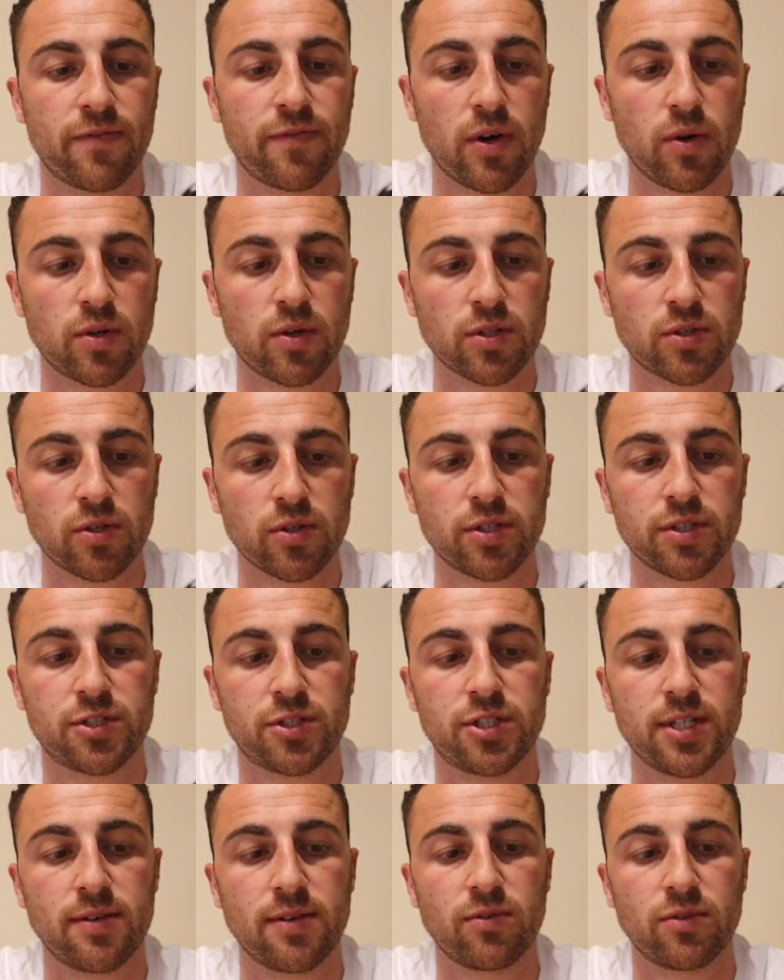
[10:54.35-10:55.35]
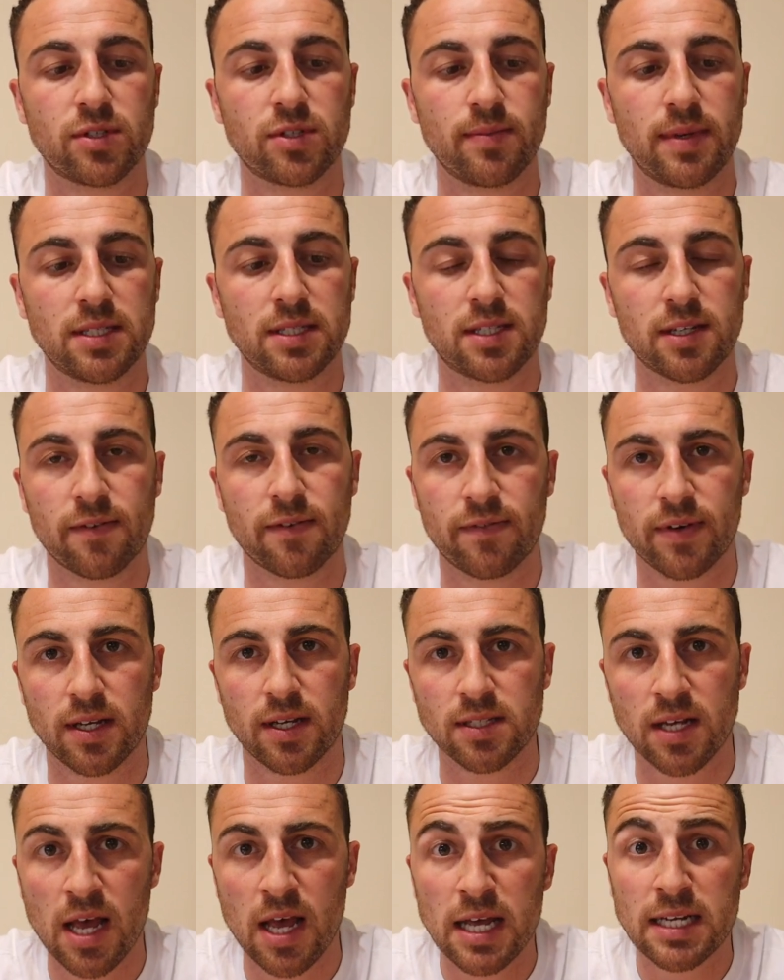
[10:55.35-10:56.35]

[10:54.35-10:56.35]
focused or just general domestic affairs?